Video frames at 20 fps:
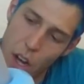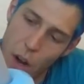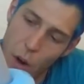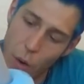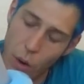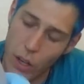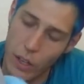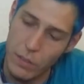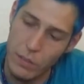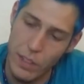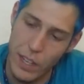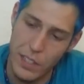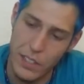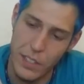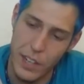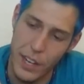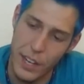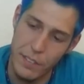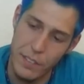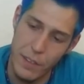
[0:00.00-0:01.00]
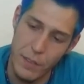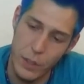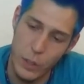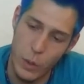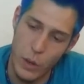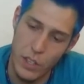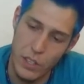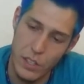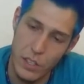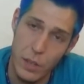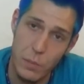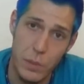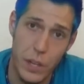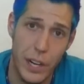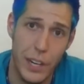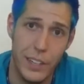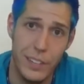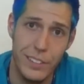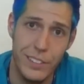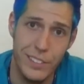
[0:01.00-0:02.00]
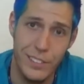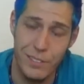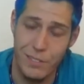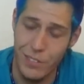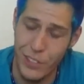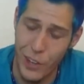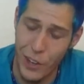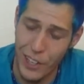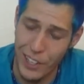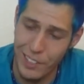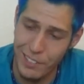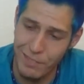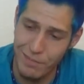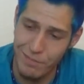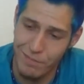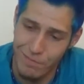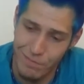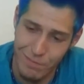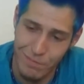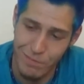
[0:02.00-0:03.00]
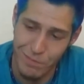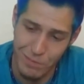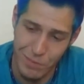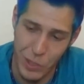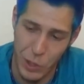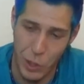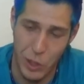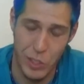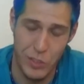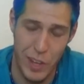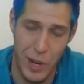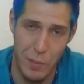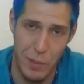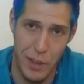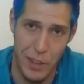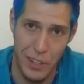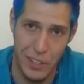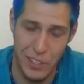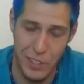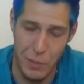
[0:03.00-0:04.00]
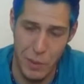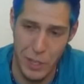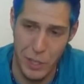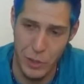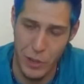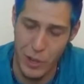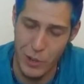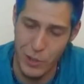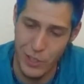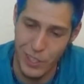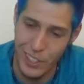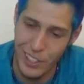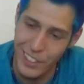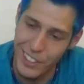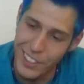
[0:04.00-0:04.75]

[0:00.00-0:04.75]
Or, not today, if you have any requests, I'm tired, sorry. Curse of antibiotics to make you drowsy.